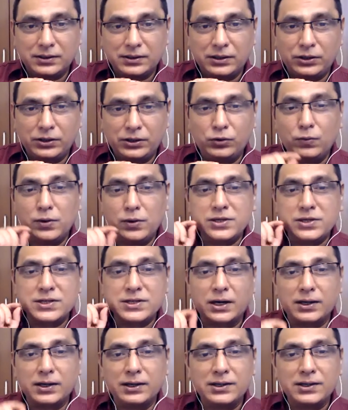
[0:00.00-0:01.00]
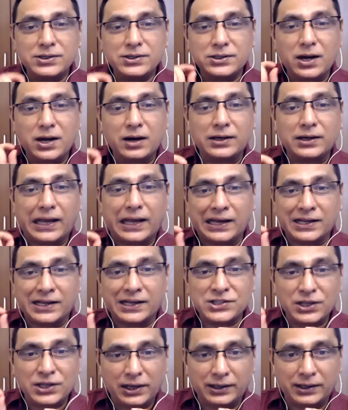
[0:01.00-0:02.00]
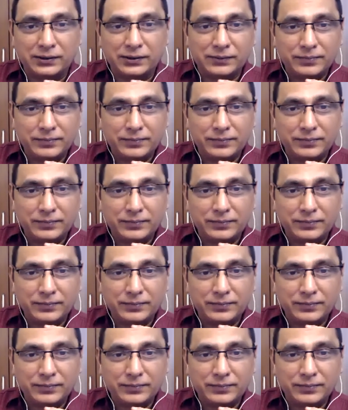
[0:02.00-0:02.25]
you will suddenly start excelling.